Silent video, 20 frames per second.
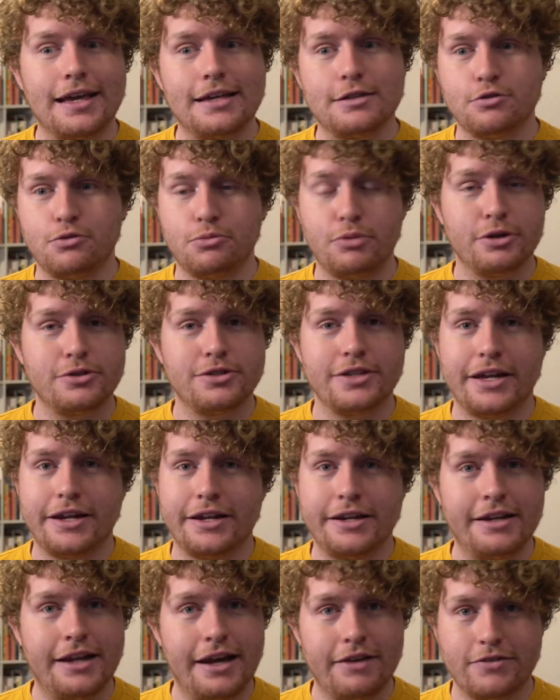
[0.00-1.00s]
is almost an
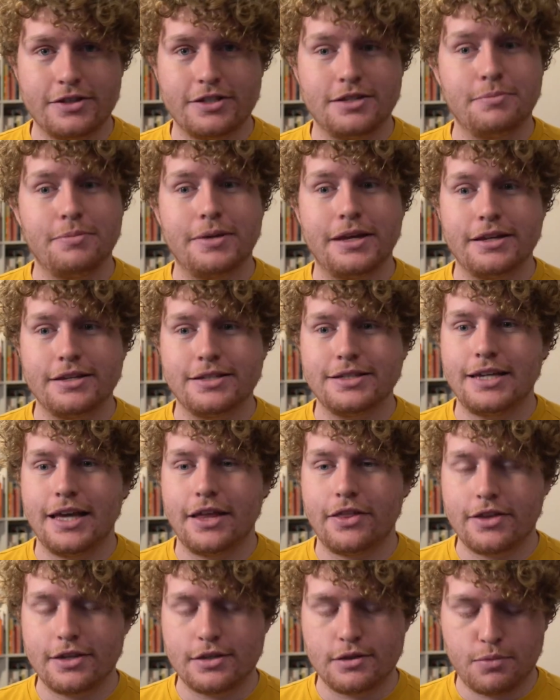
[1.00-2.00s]
inevitability
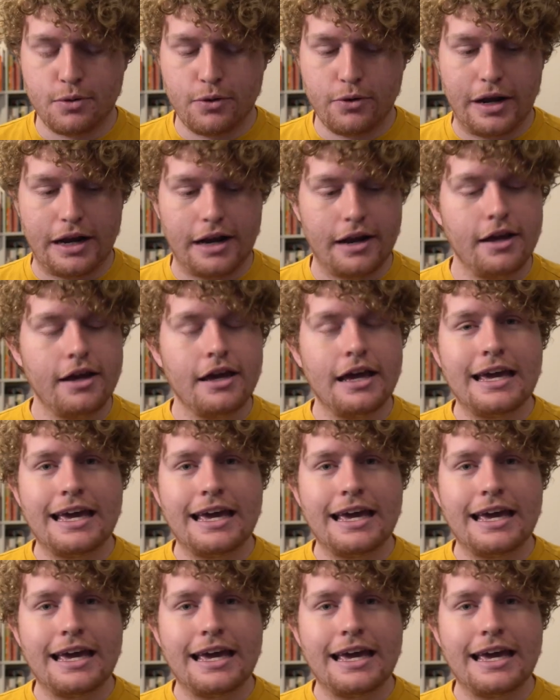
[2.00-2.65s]
at this point.